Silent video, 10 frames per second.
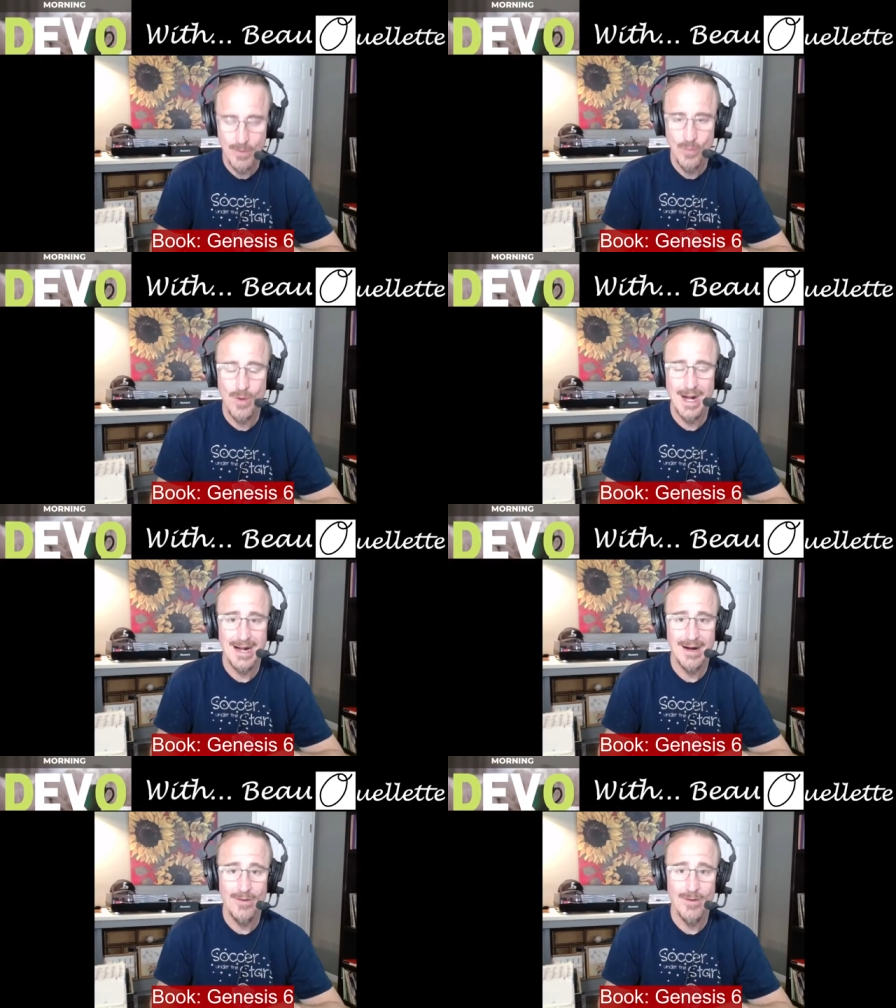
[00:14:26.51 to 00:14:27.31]

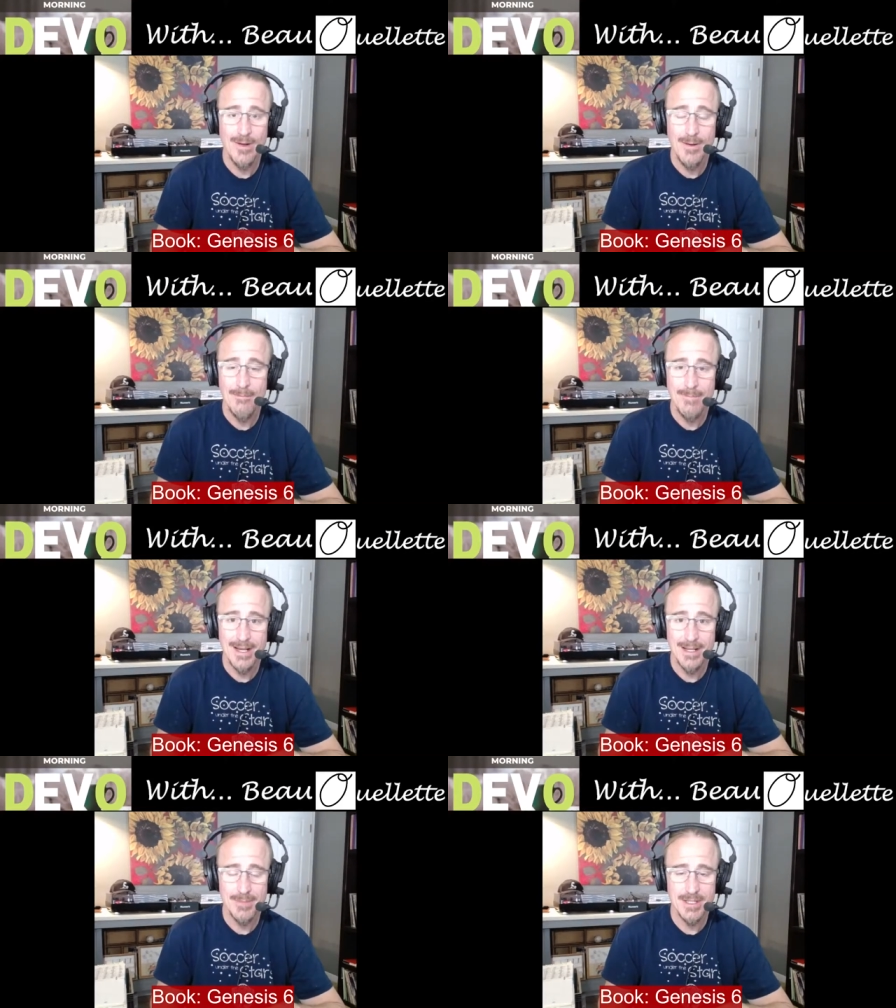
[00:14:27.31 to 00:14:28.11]
Wow
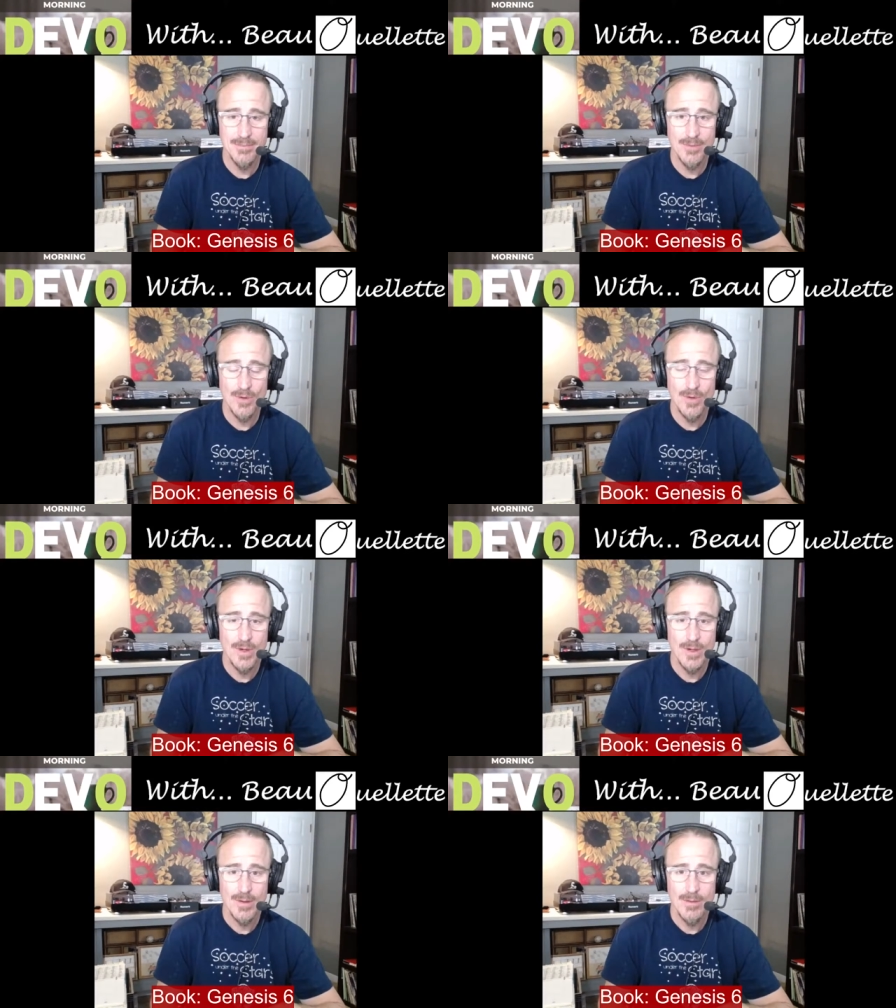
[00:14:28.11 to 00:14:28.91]
many people
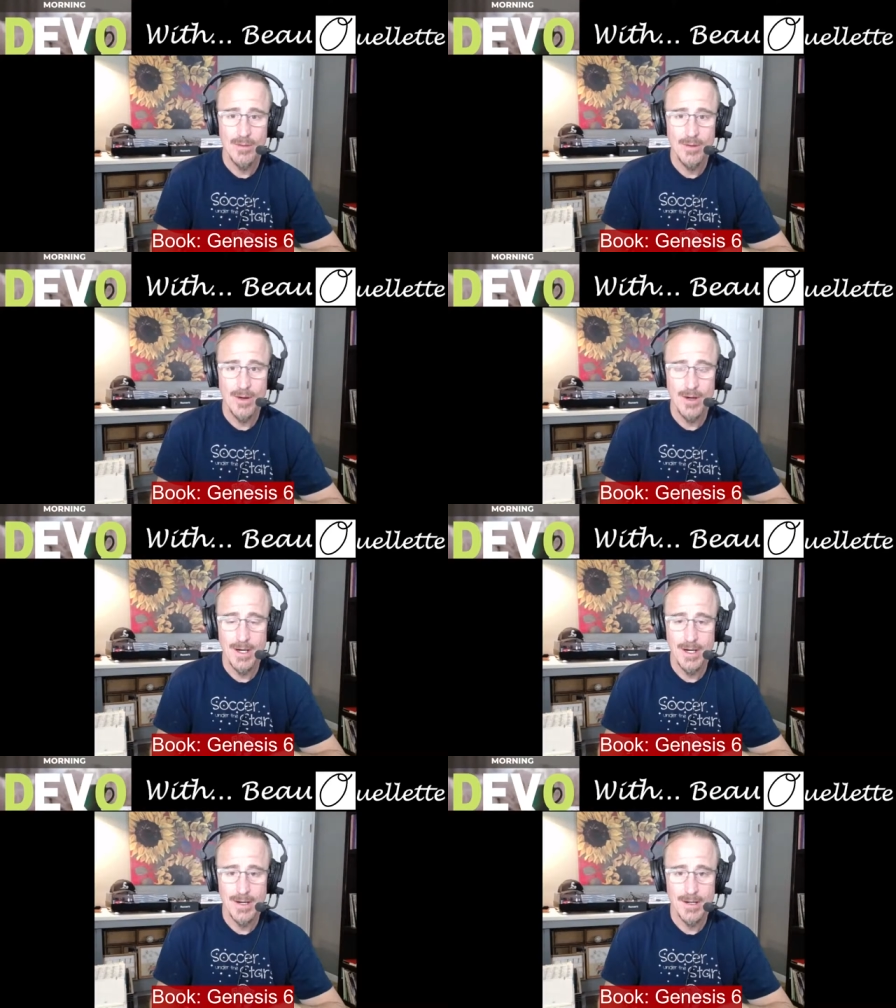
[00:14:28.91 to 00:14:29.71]

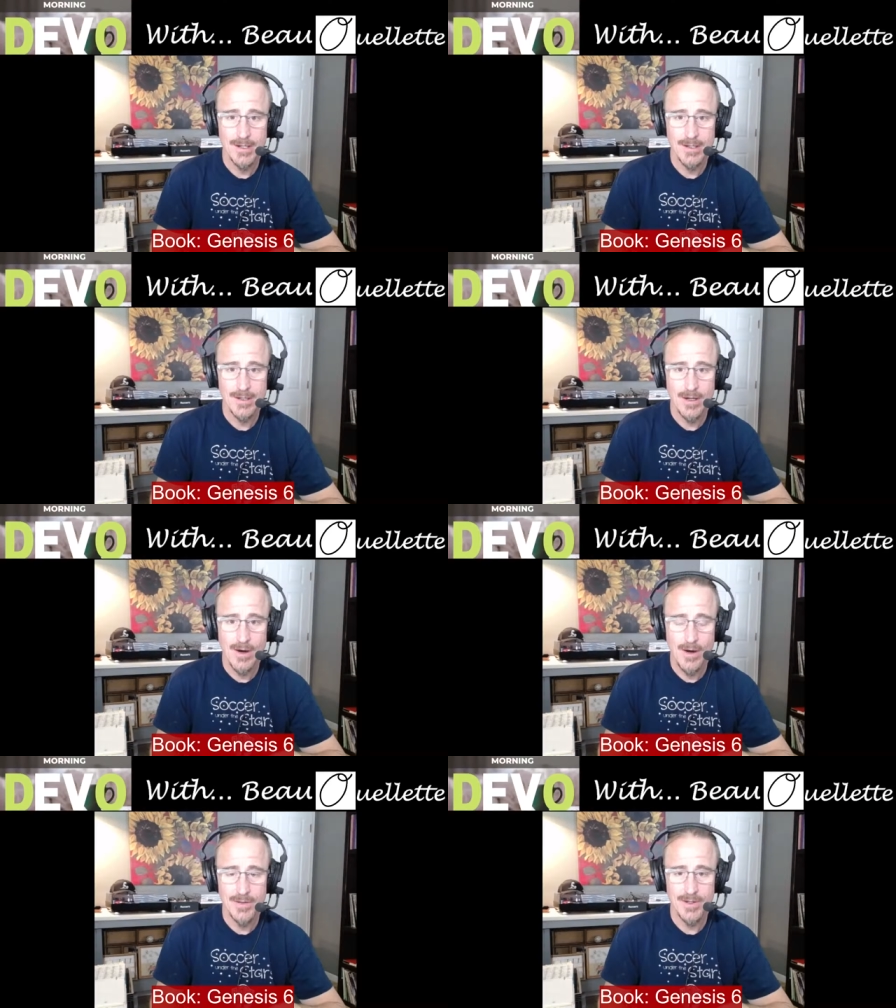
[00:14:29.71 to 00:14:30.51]
uh,
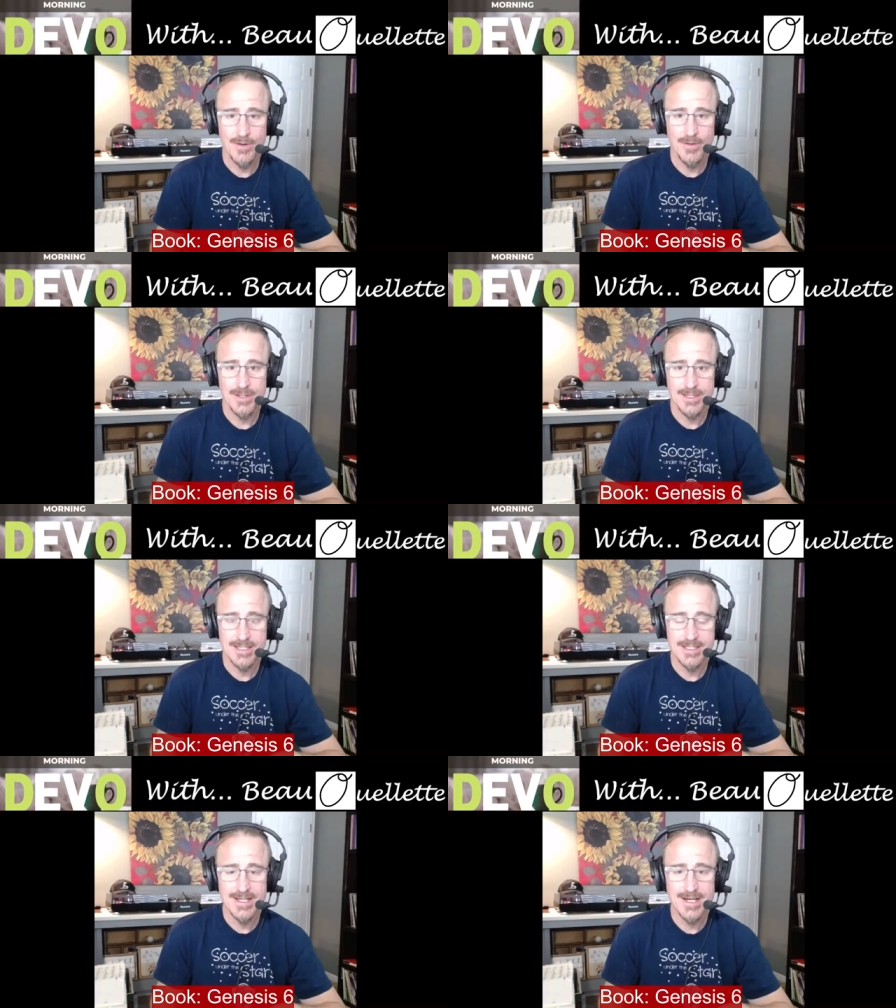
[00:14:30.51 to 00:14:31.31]
on the earth at
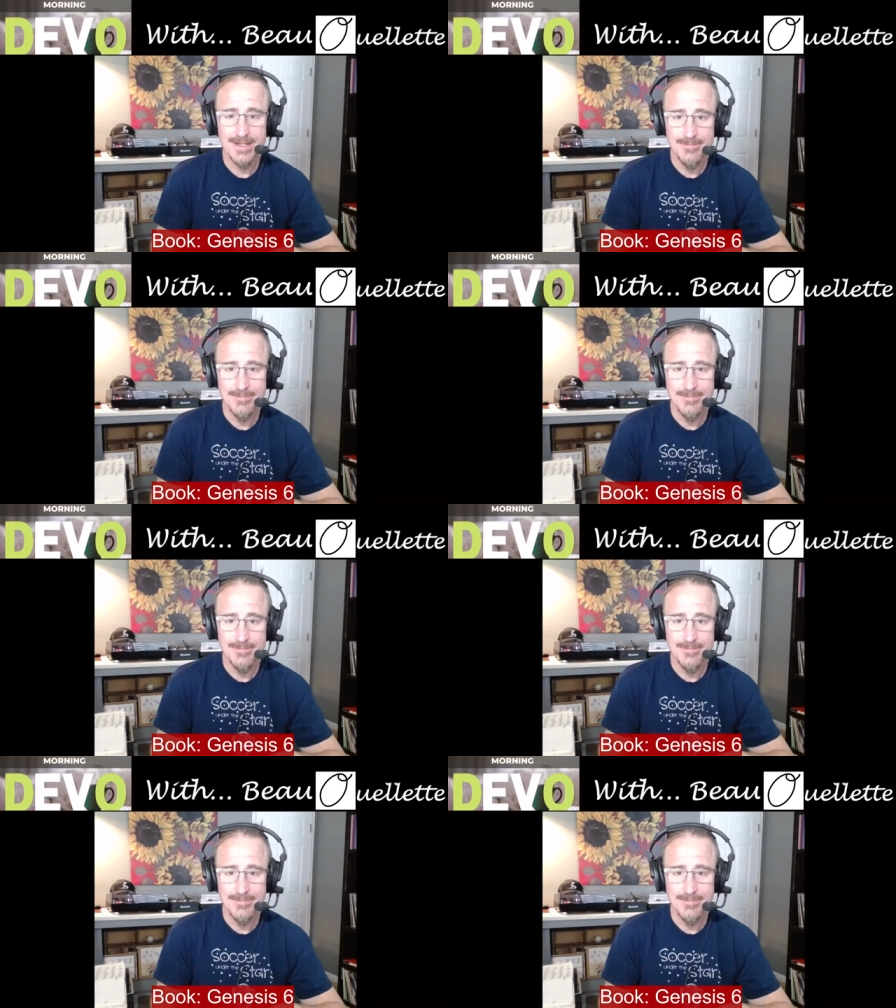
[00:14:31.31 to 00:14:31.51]
this time.